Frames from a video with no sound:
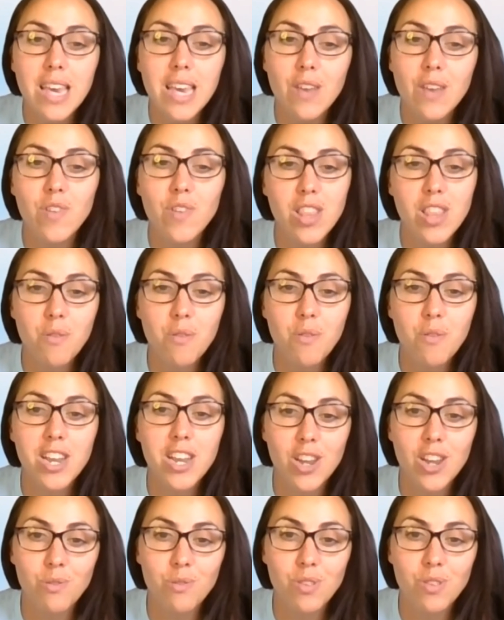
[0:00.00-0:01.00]
even though I
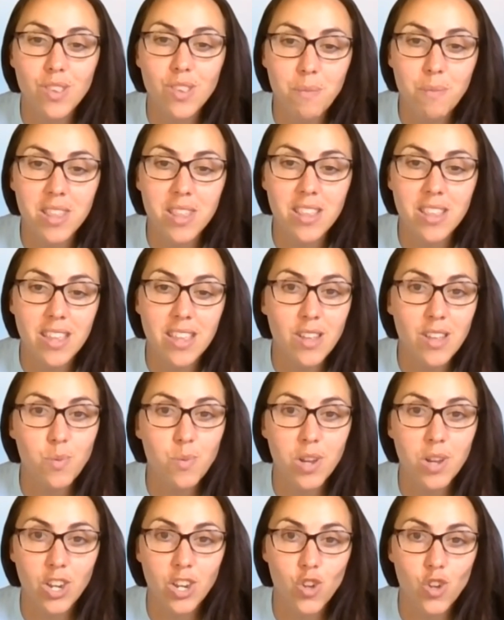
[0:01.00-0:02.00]
know some of the things
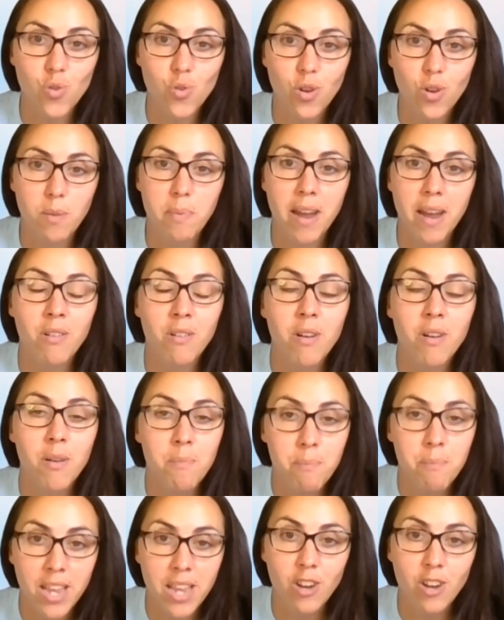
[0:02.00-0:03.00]
we're going to talk about
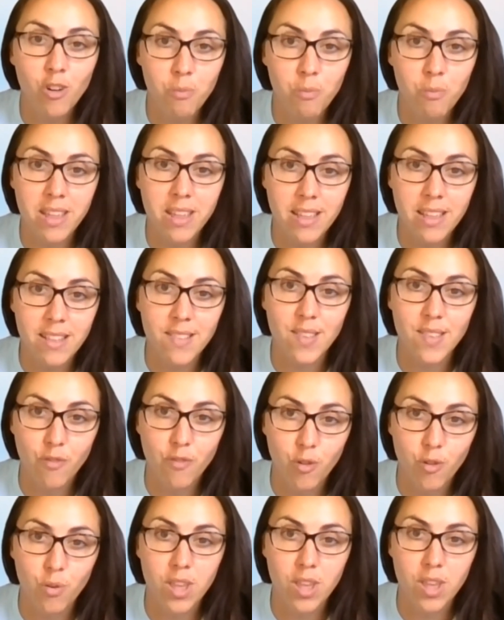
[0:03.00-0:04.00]
may not be easy
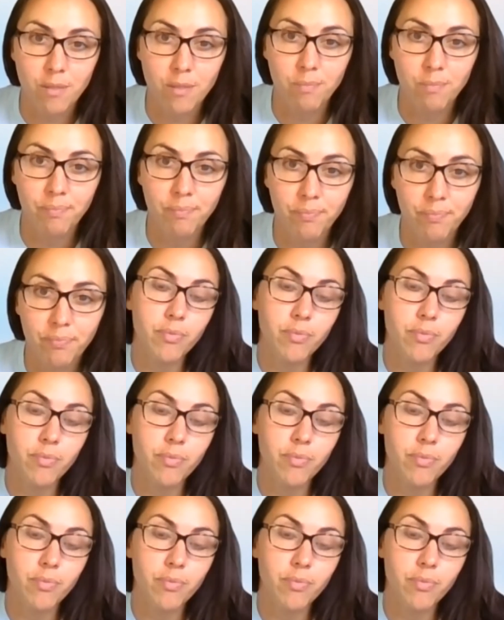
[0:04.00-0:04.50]
for you.